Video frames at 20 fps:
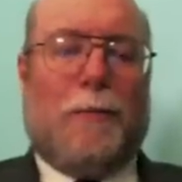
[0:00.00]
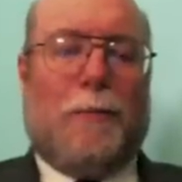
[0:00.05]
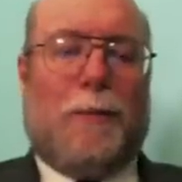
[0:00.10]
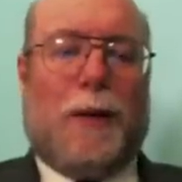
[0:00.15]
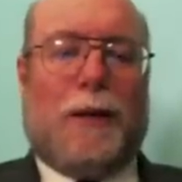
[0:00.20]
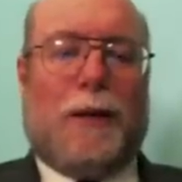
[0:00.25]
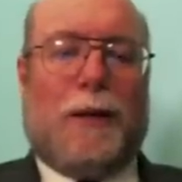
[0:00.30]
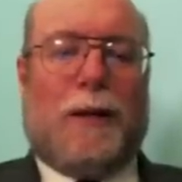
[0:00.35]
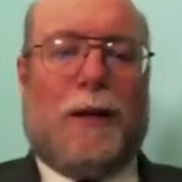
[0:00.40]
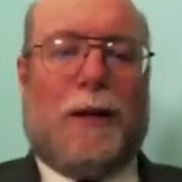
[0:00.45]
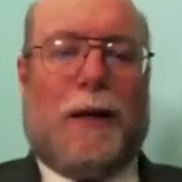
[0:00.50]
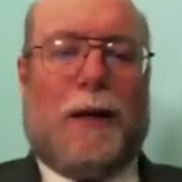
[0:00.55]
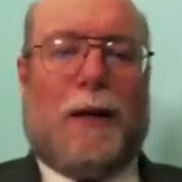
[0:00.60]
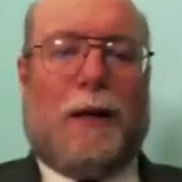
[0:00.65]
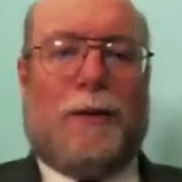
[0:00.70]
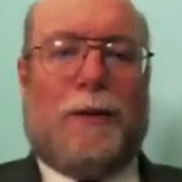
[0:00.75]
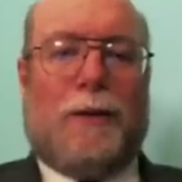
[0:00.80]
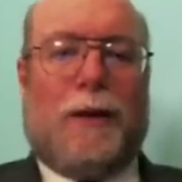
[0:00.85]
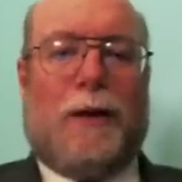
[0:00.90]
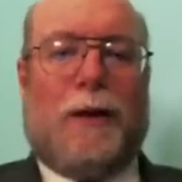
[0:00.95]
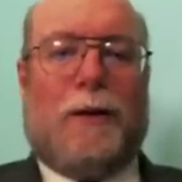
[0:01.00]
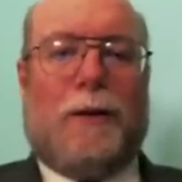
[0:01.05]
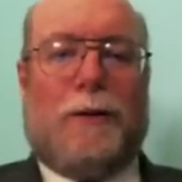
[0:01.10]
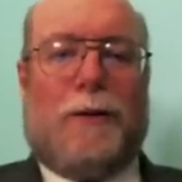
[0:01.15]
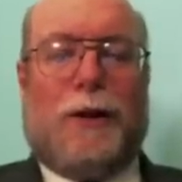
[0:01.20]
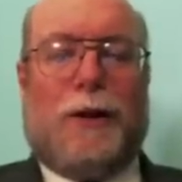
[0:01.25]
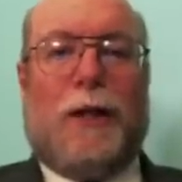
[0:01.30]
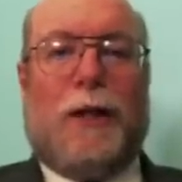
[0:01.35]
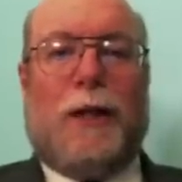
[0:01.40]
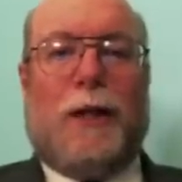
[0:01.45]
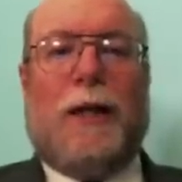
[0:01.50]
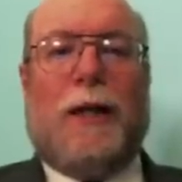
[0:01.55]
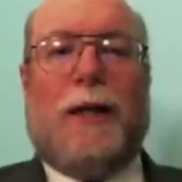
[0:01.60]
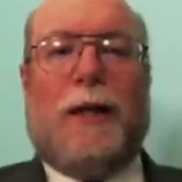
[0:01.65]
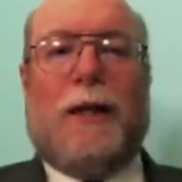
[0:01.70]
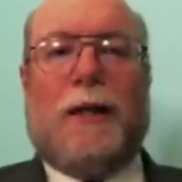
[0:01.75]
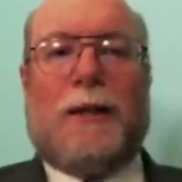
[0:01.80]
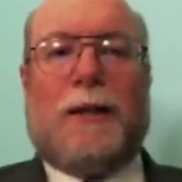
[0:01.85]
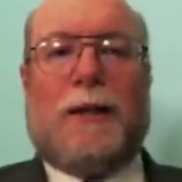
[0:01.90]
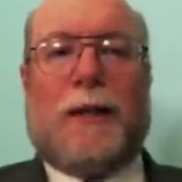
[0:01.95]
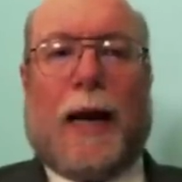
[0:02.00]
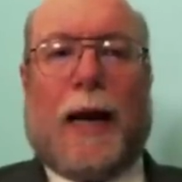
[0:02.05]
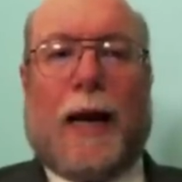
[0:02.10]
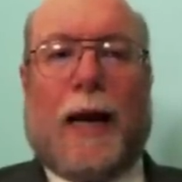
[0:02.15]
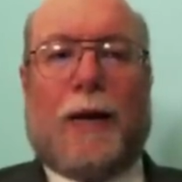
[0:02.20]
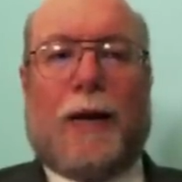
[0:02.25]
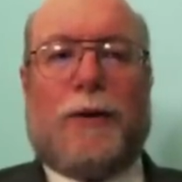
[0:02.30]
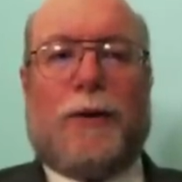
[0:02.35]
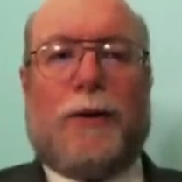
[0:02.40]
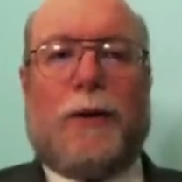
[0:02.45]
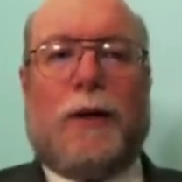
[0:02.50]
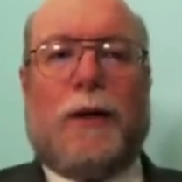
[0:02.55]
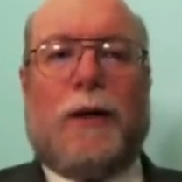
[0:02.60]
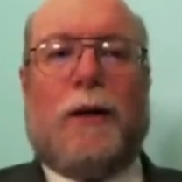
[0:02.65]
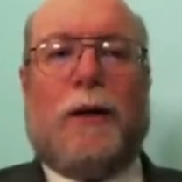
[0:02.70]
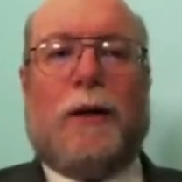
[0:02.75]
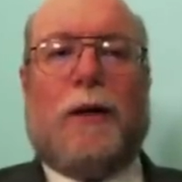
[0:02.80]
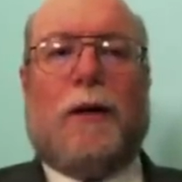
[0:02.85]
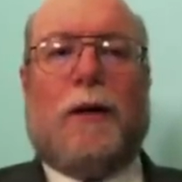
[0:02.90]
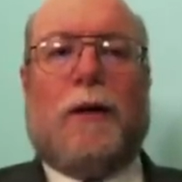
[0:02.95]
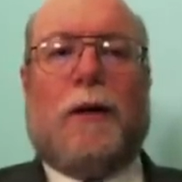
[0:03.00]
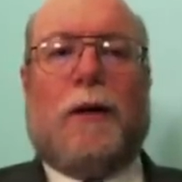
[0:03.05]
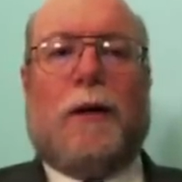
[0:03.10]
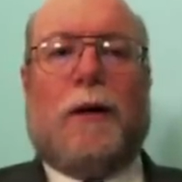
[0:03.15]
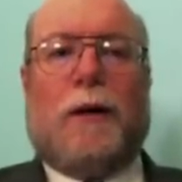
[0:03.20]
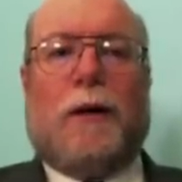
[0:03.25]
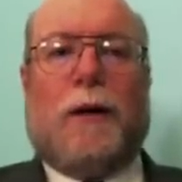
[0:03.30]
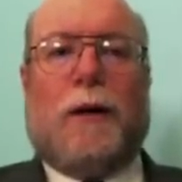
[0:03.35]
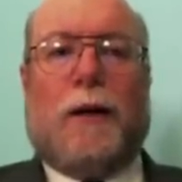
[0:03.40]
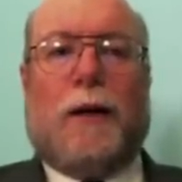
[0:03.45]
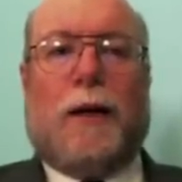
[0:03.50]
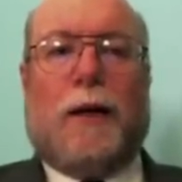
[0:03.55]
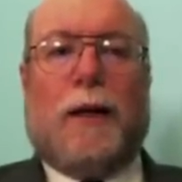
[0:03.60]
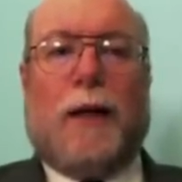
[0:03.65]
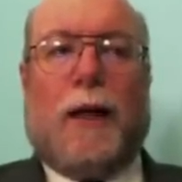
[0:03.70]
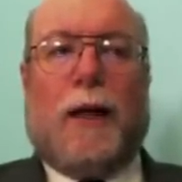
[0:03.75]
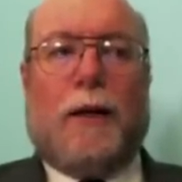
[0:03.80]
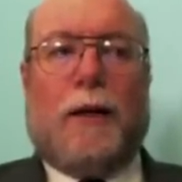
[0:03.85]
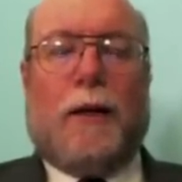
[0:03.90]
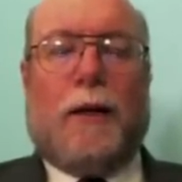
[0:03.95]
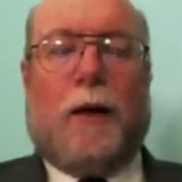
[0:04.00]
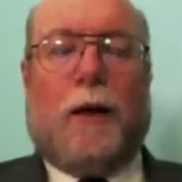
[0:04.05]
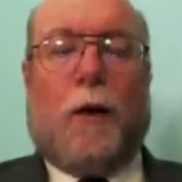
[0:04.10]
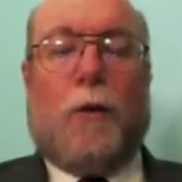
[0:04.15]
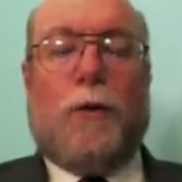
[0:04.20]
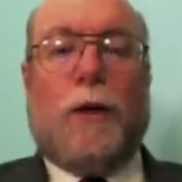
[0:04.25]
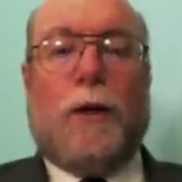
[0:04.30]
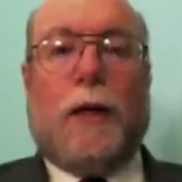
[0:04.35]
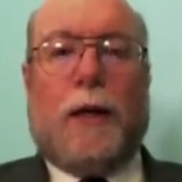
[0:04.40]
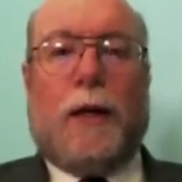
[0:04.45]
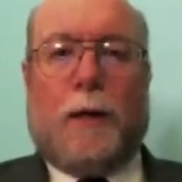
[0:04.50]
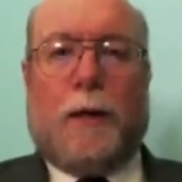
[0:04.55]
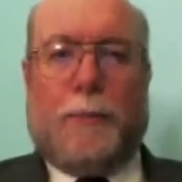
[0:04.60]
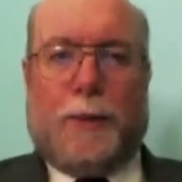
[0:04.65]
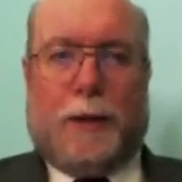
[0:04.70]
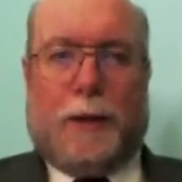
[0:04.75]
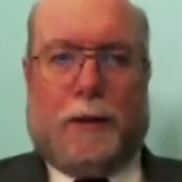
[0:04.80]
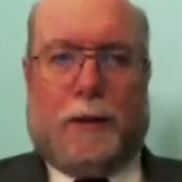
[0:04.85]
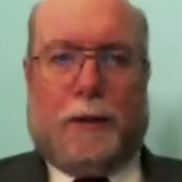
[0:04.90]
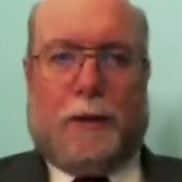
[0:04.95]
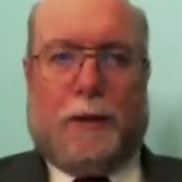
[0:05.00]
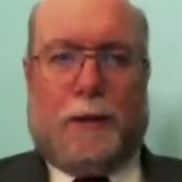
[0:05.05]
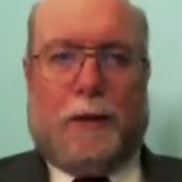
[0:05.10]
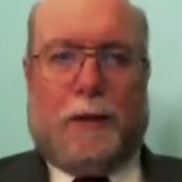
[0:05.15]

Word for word: But uh, GE is actually uh, the only company